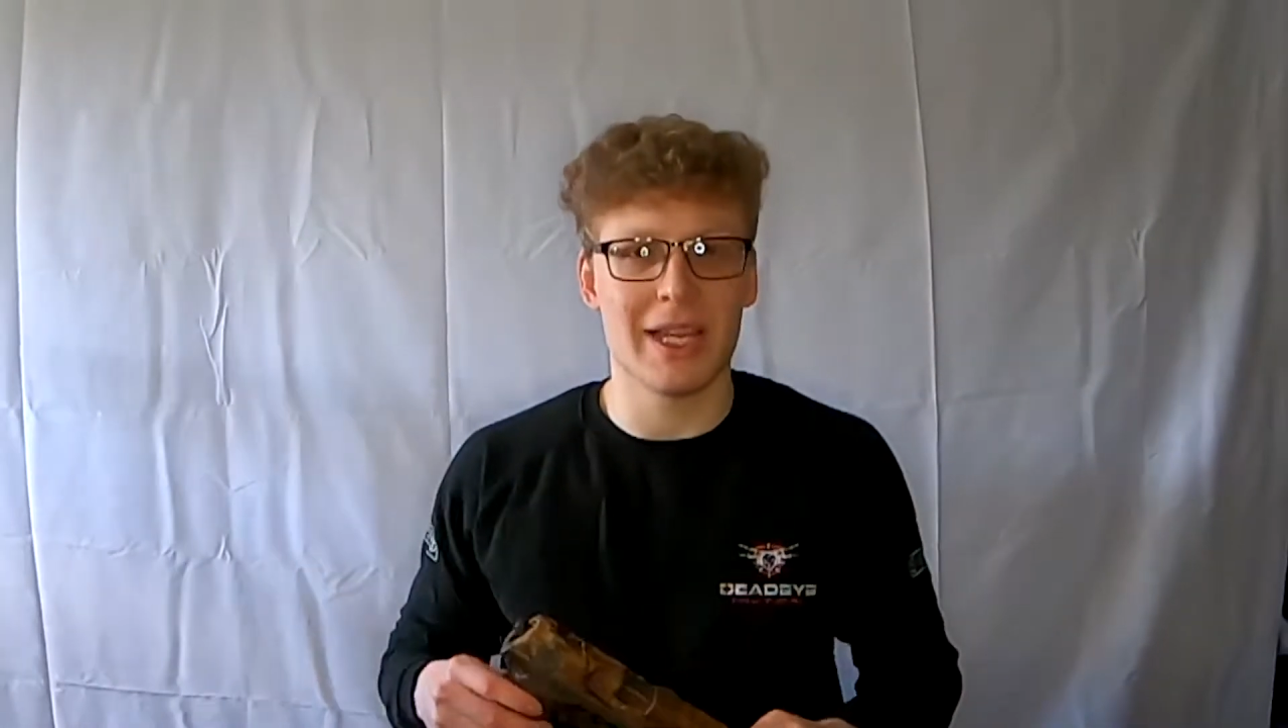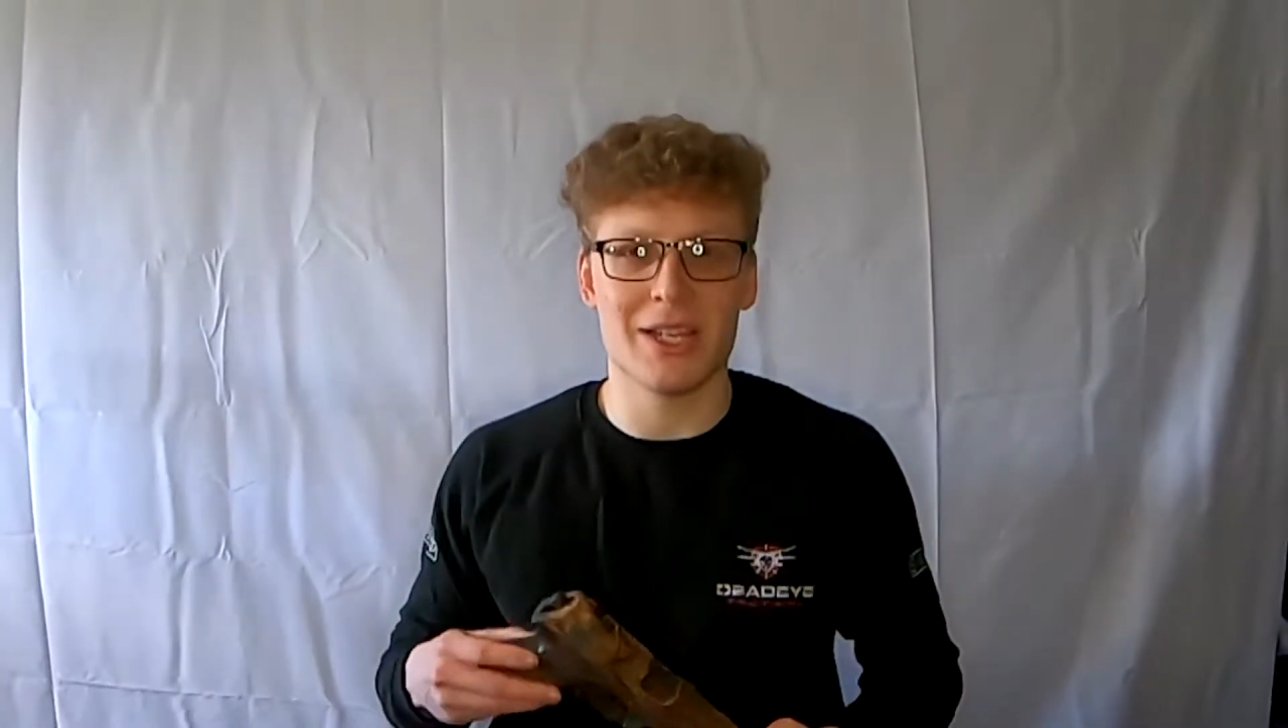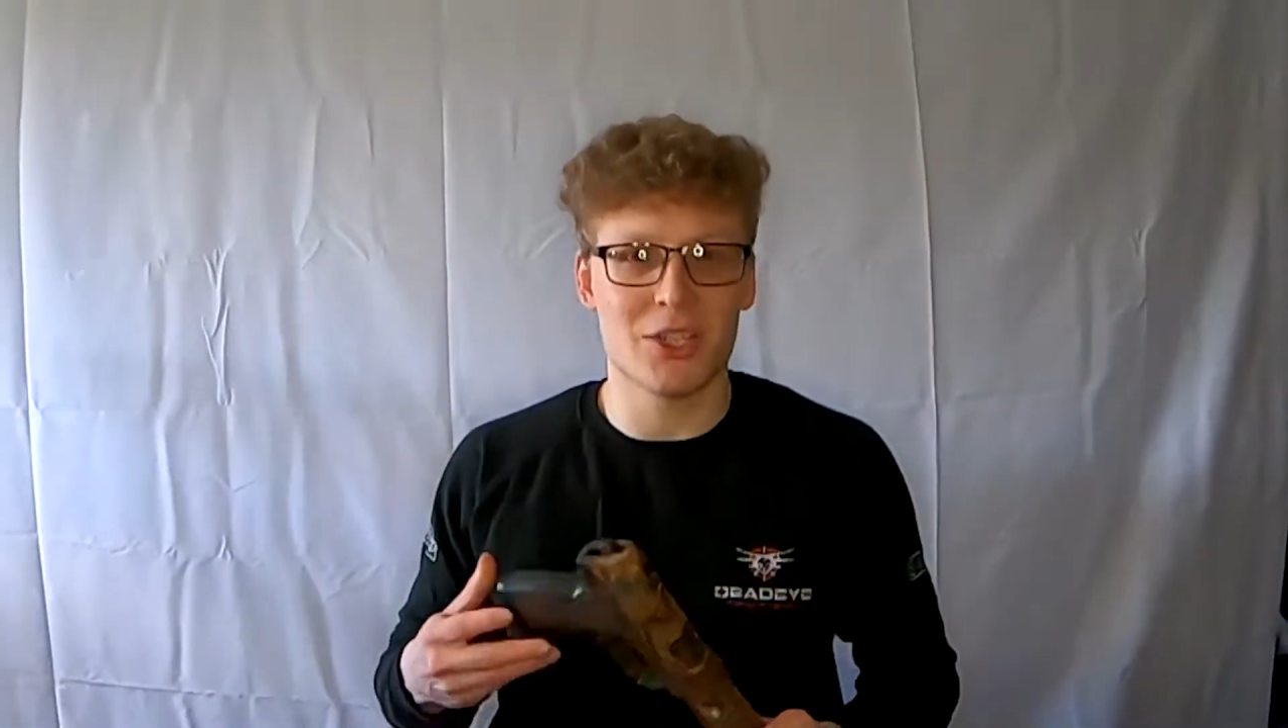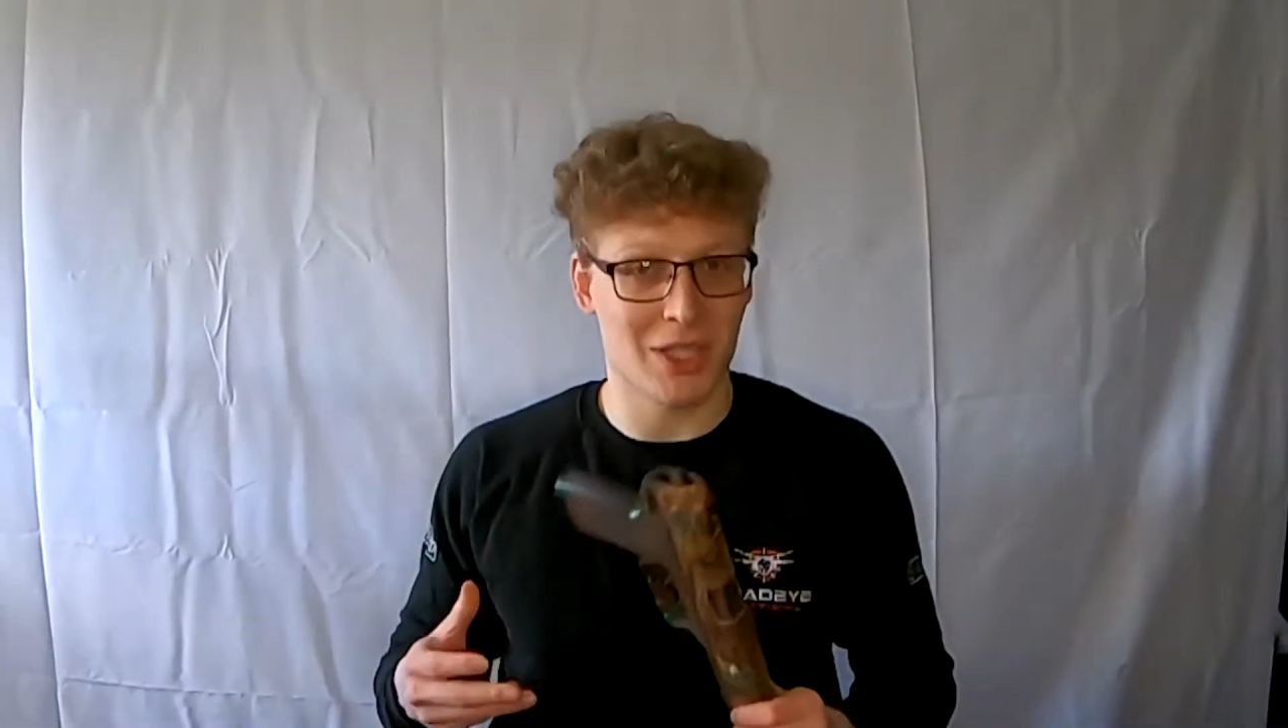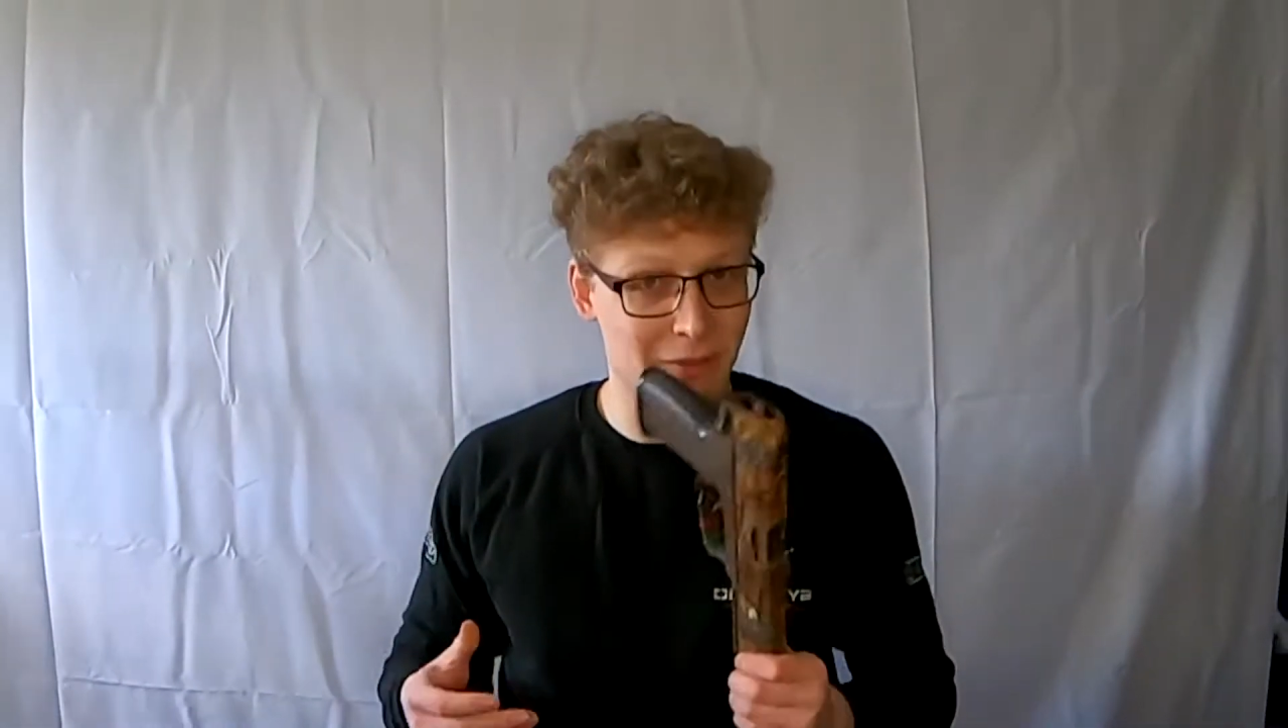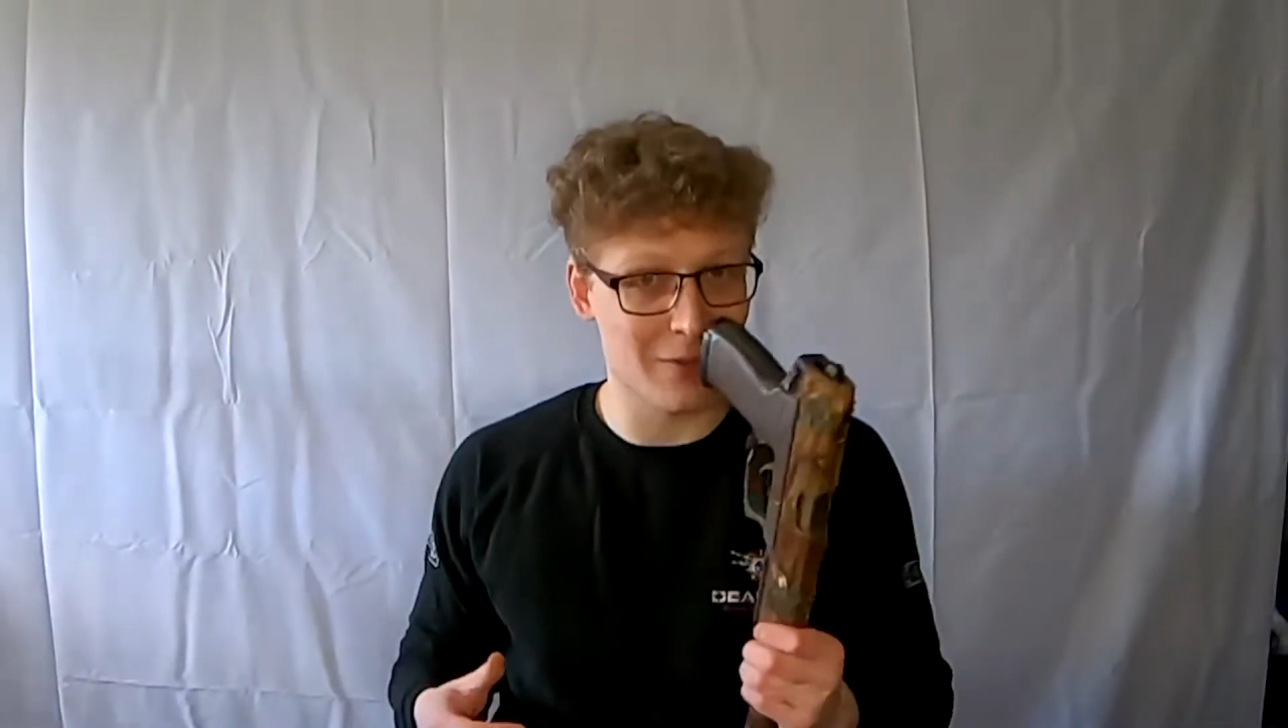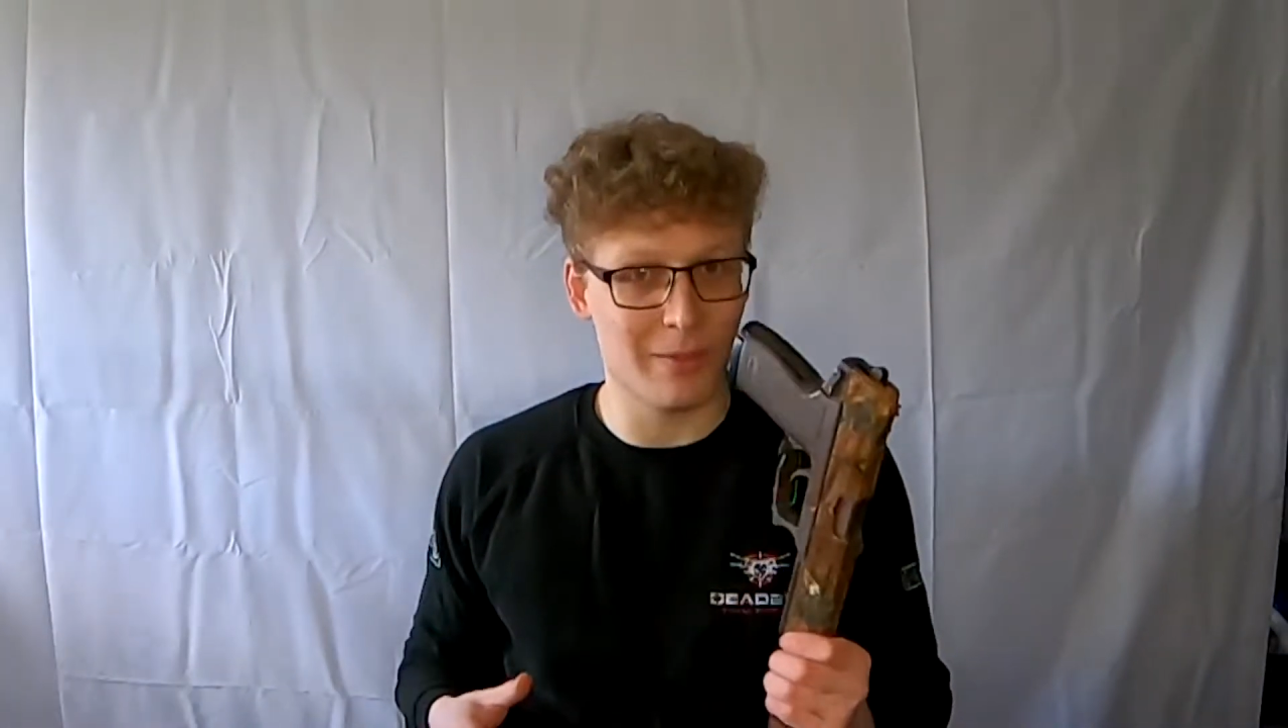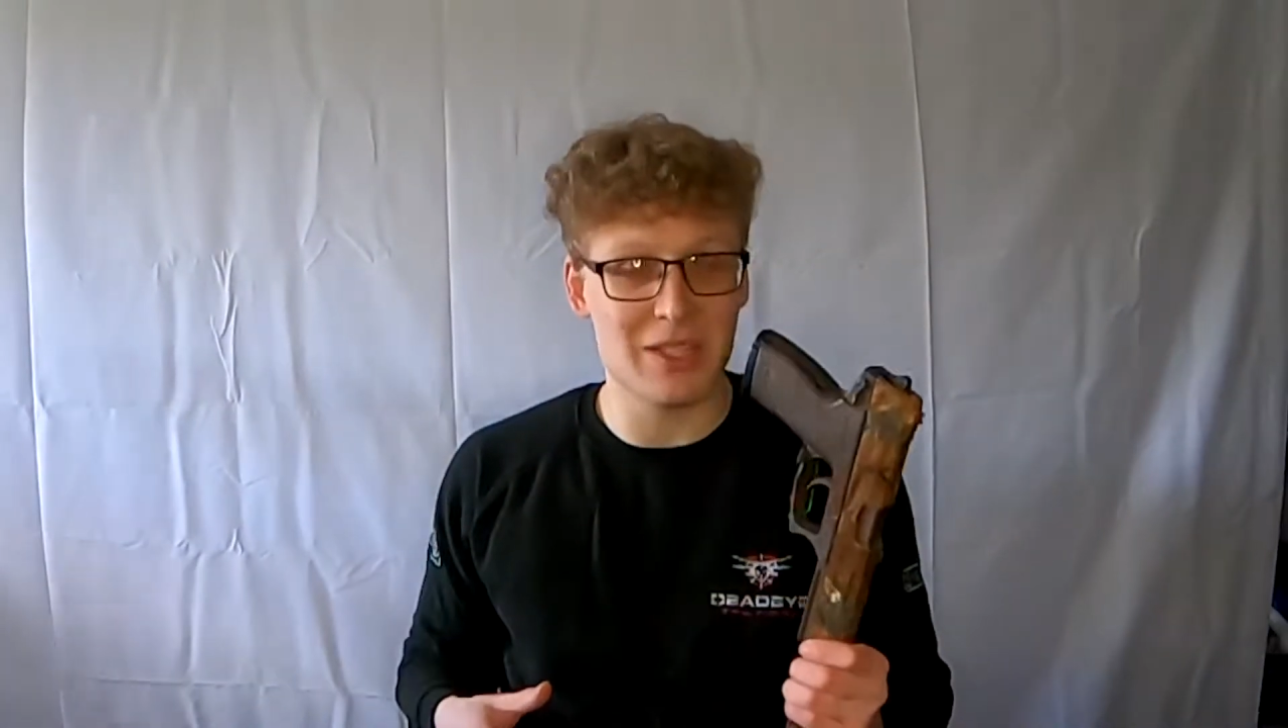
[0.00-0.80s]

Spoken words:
getting shot from.